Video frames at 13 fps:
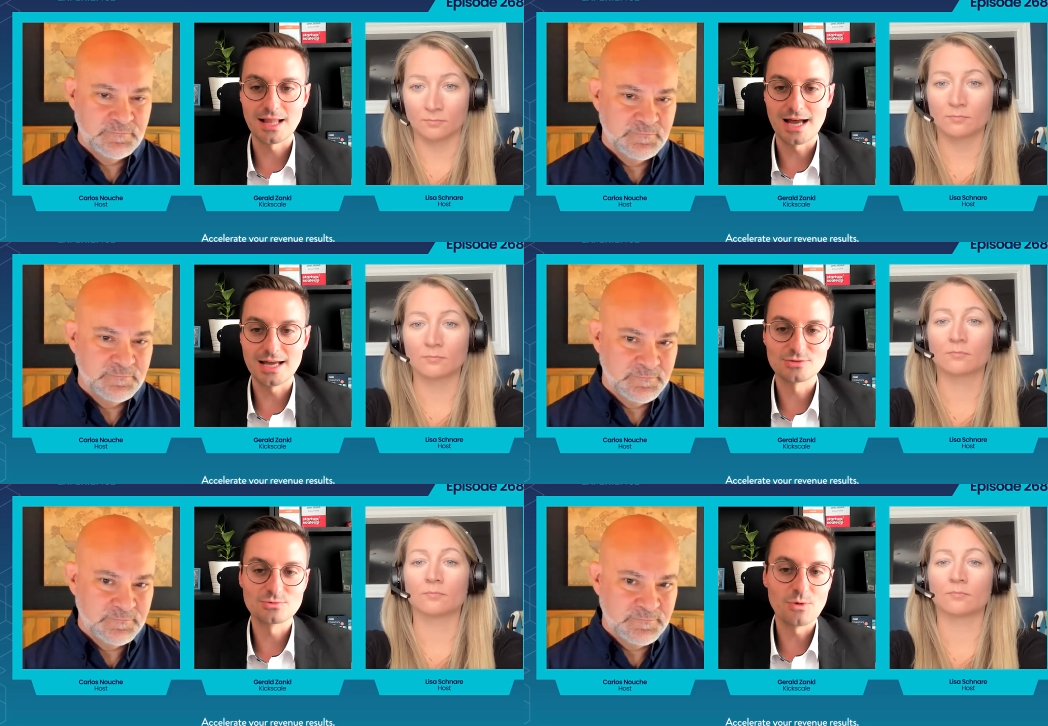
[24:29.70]

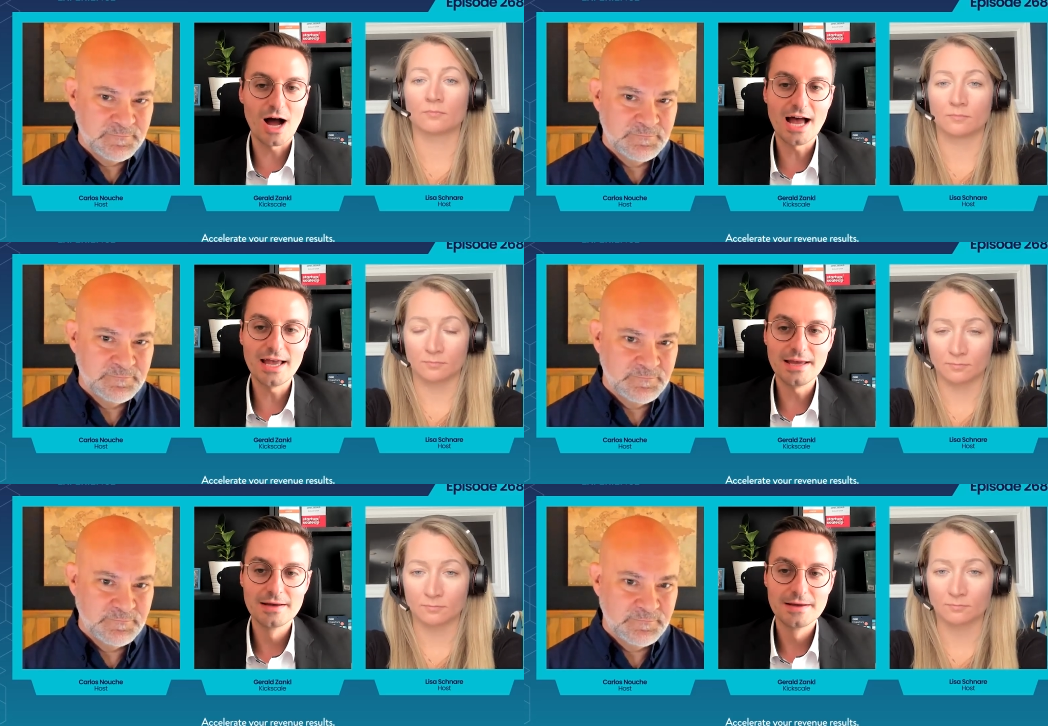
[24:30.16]
Speaker 1: lies.
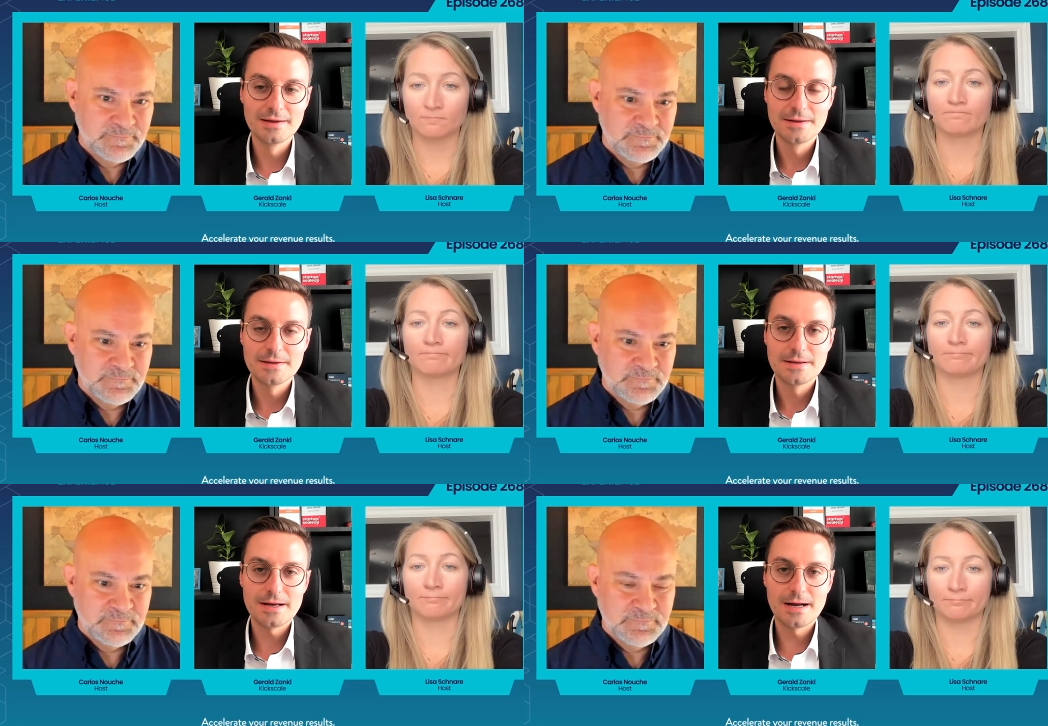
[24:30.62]
Why?
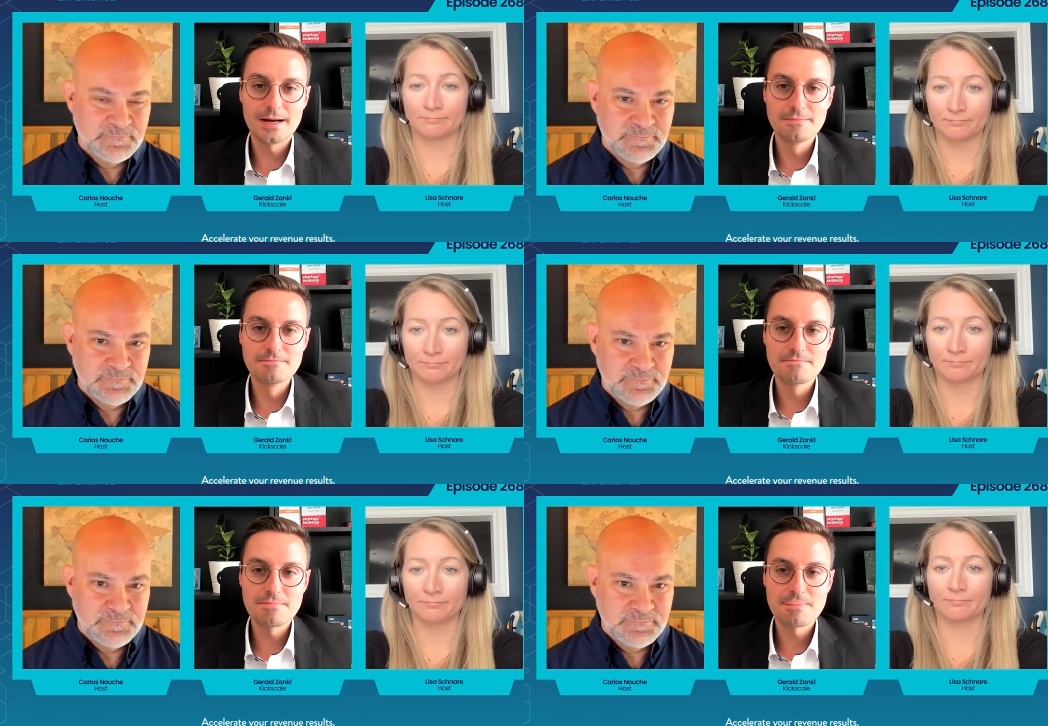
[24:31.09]

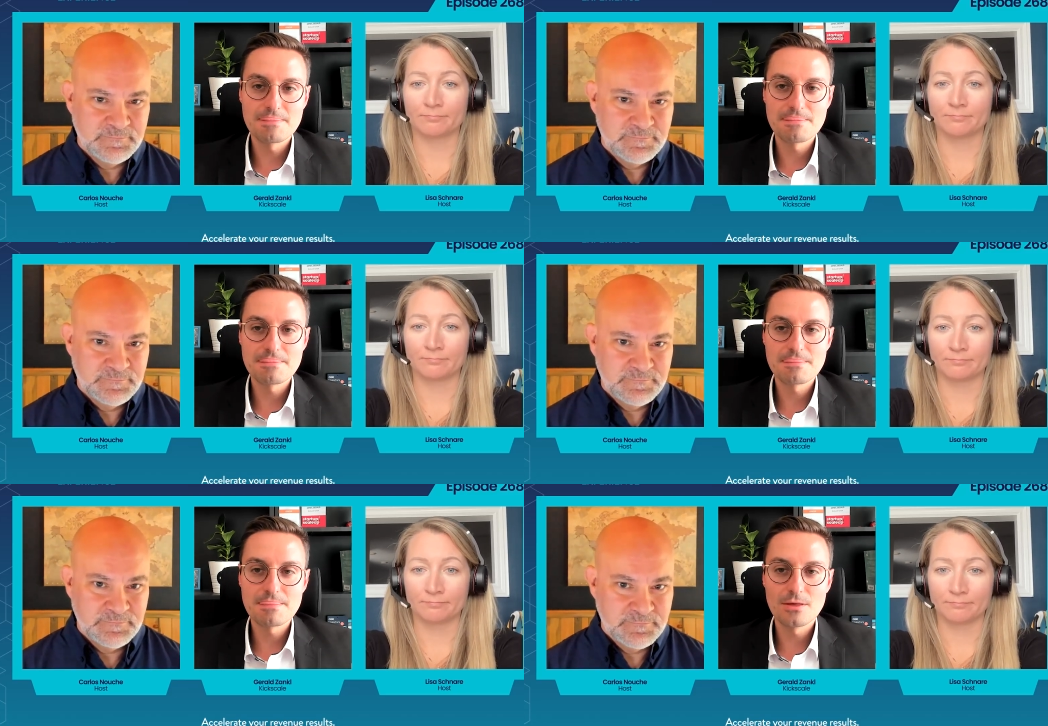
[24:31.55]
Um,
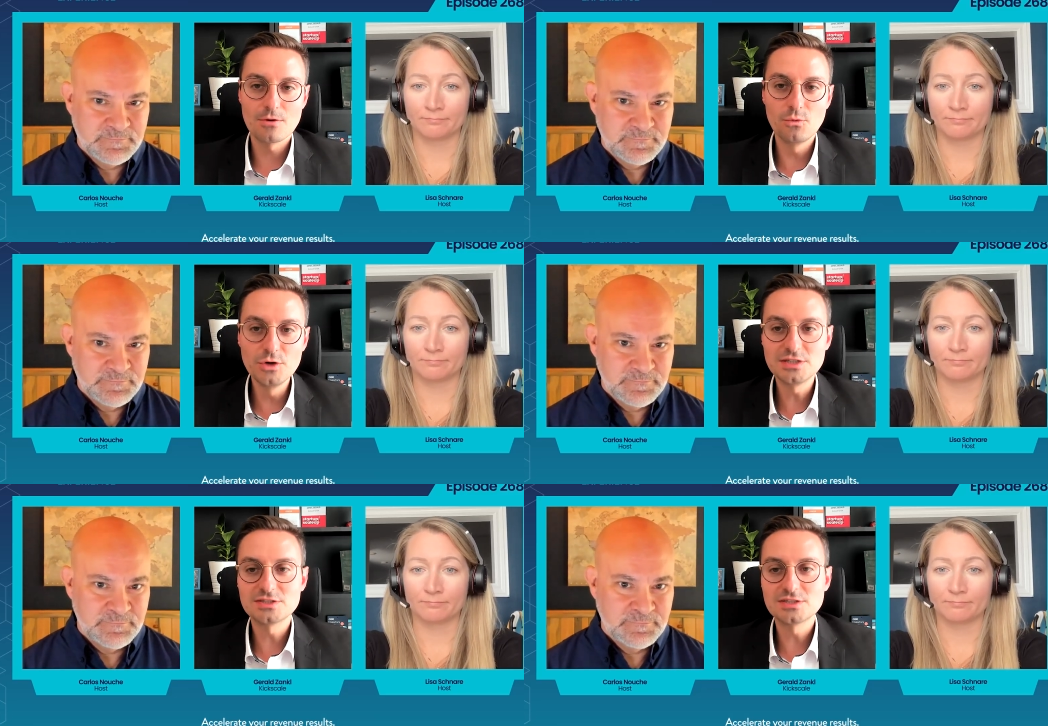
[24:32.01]

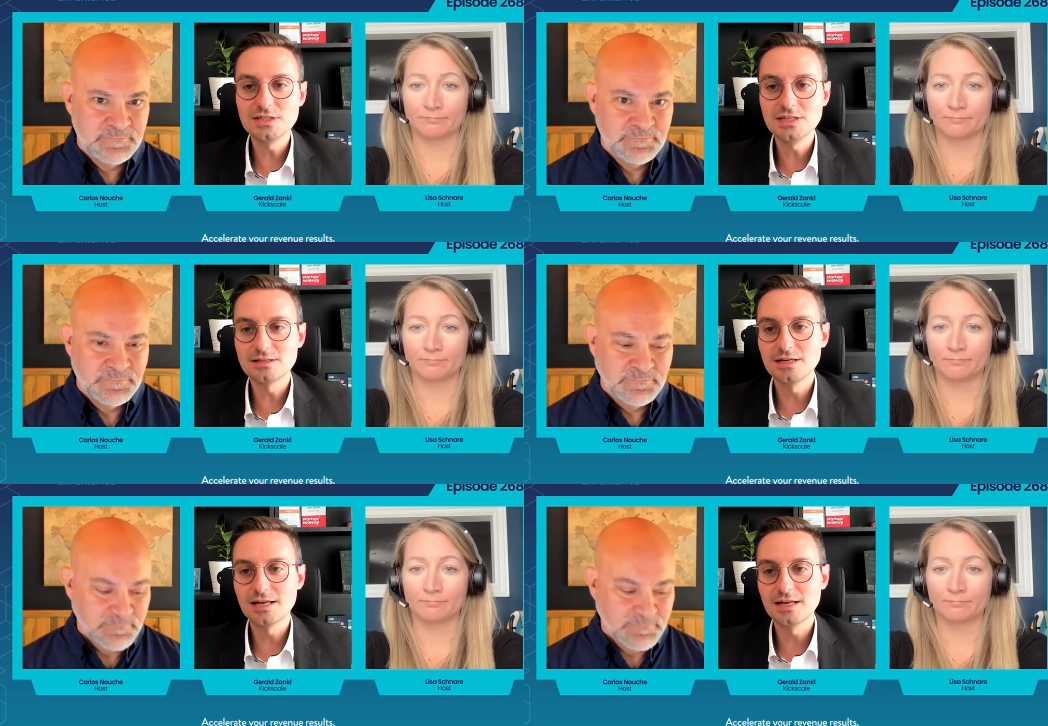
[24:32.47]
we see it in